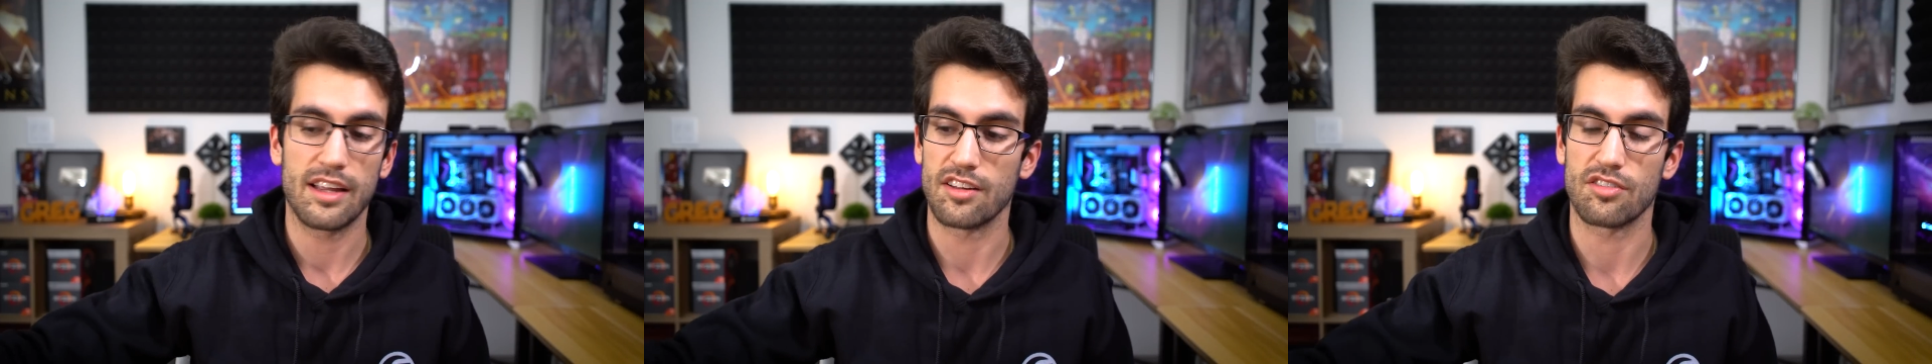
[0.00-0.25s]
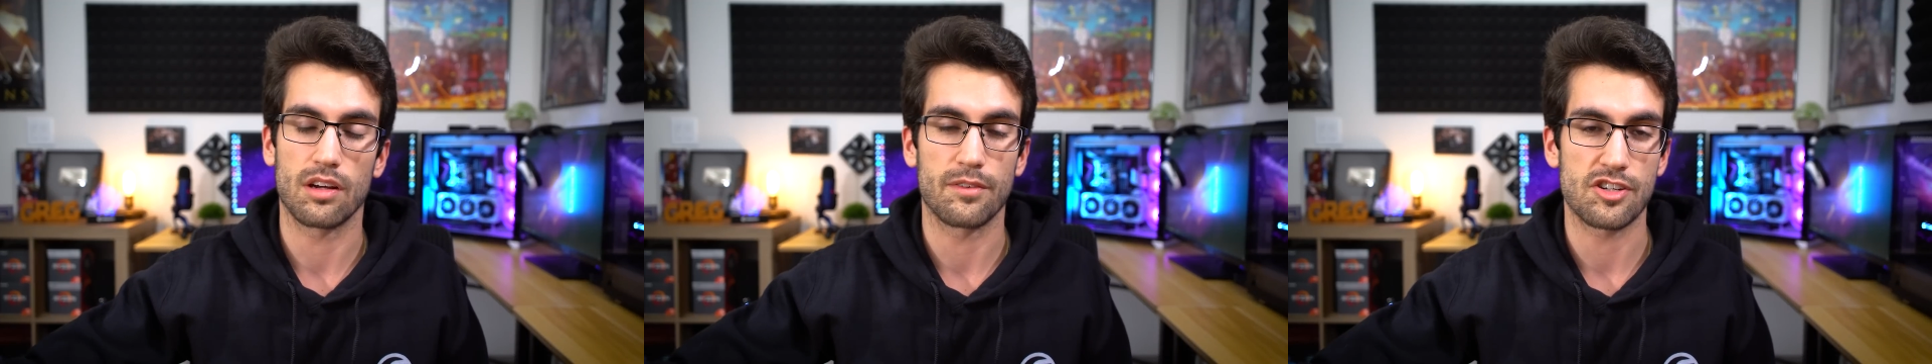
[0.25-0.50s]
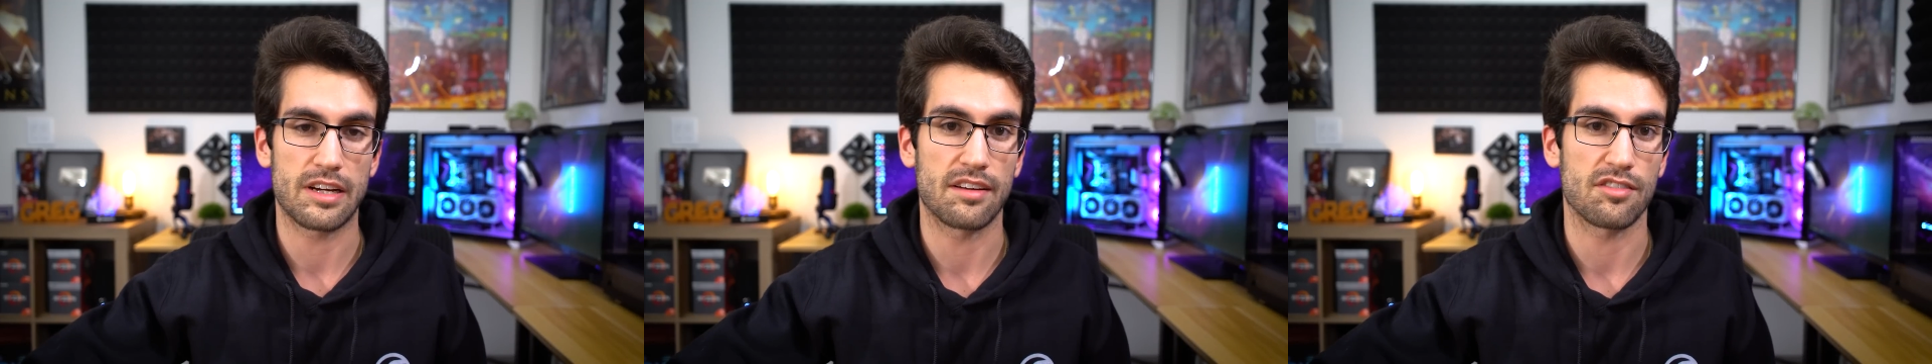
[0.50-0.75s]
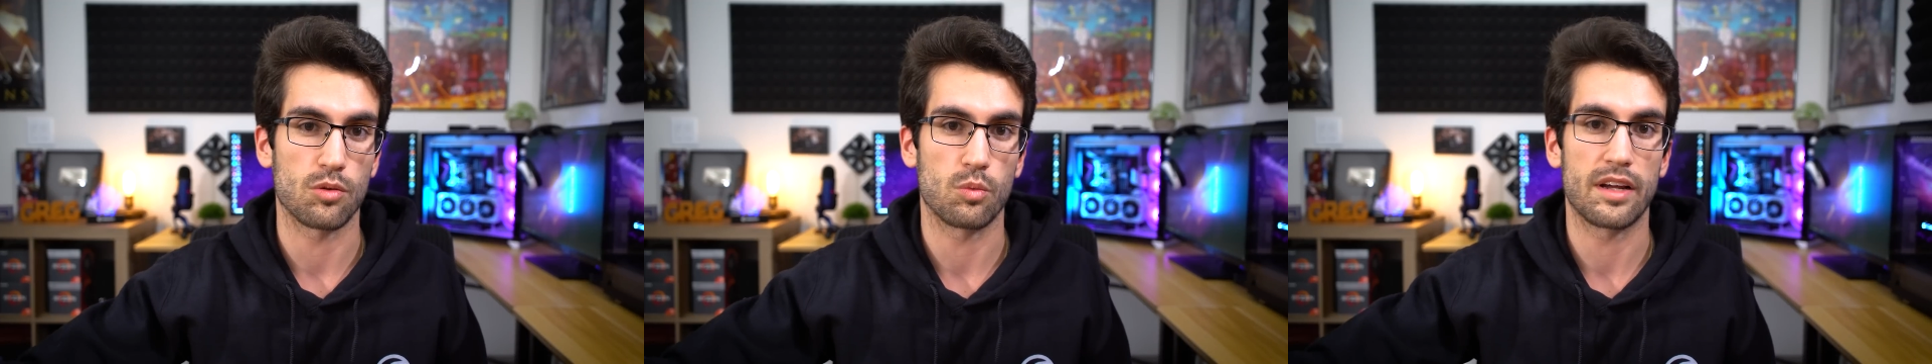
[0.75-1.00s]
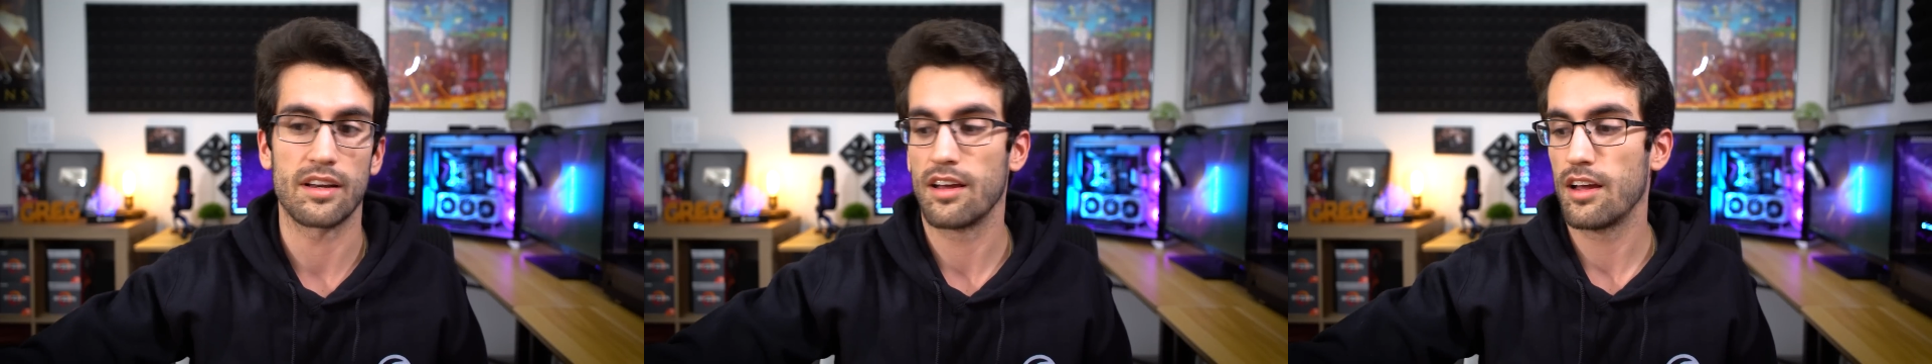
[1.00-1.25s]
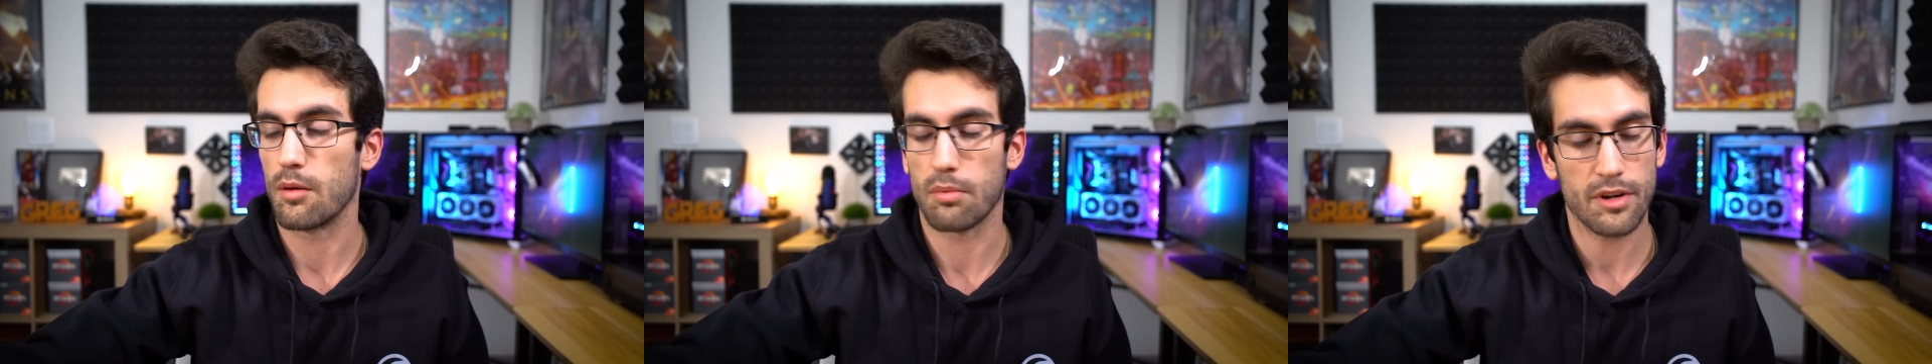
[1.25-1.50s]
You still have a chance to win
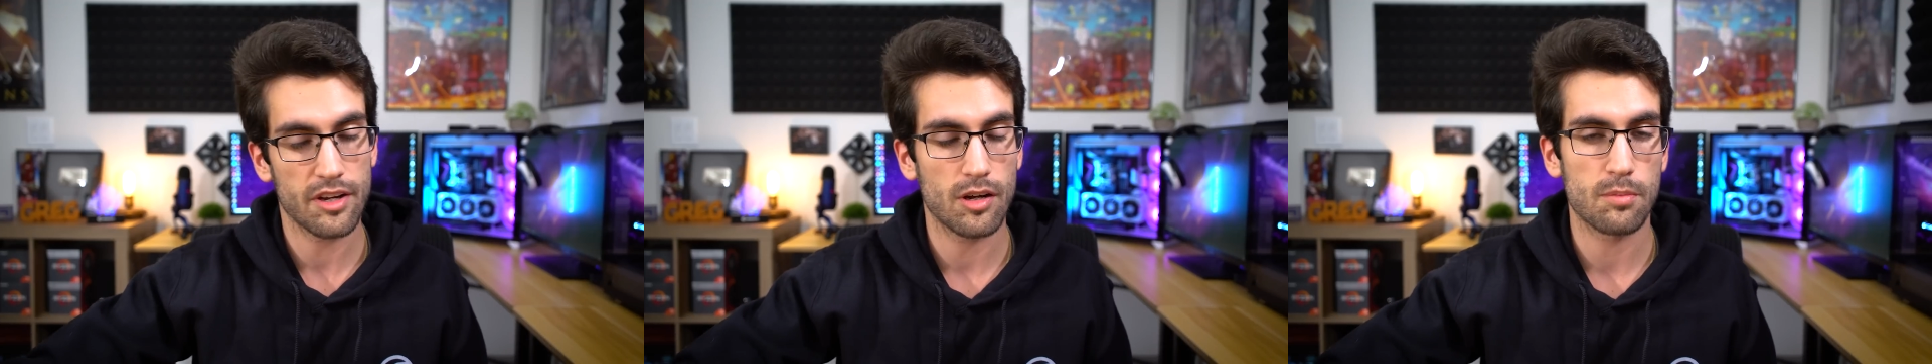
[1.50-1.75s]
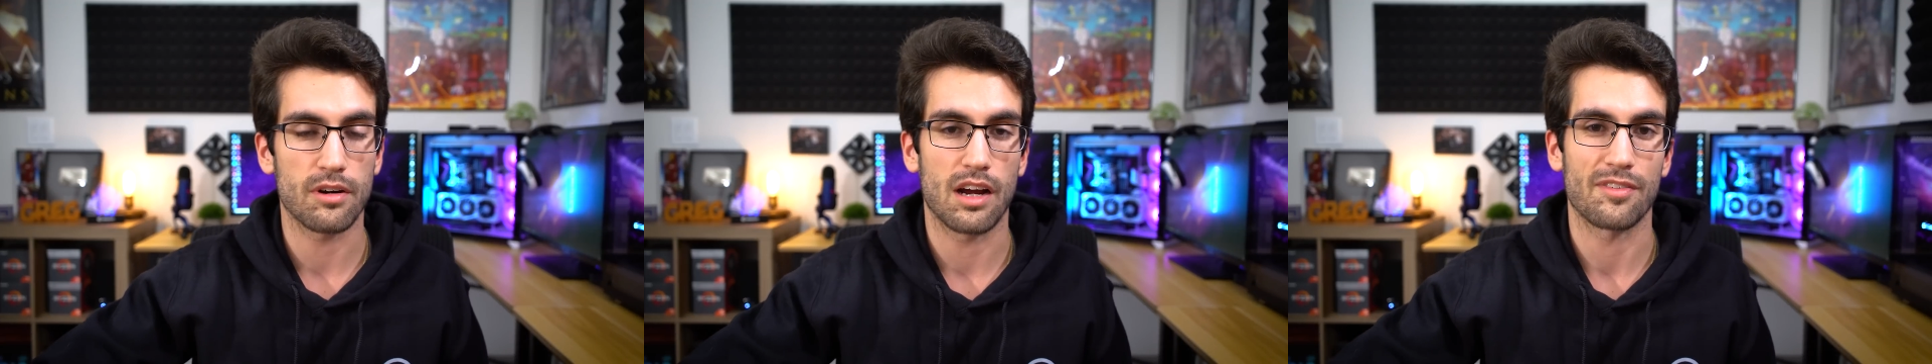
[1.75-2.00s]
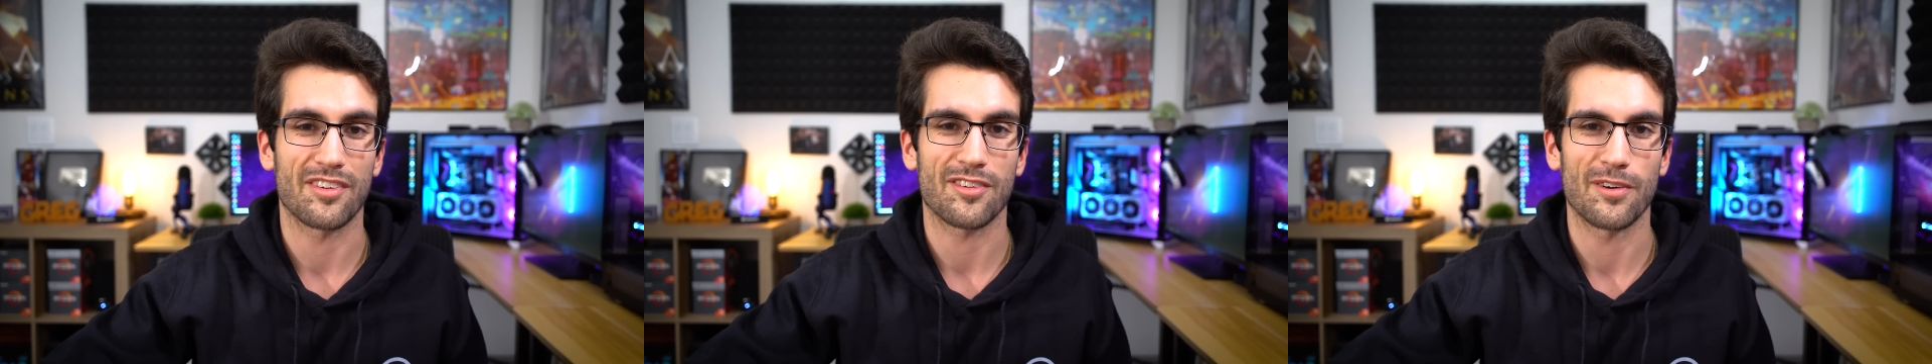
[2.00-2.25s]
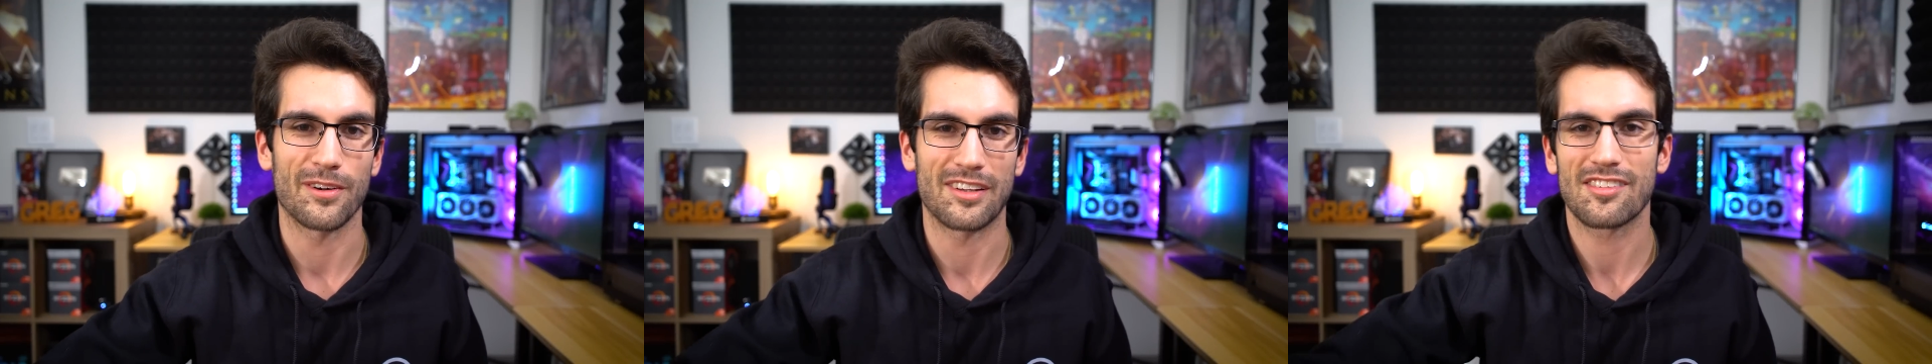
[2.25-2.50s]
pretty dope graphics card.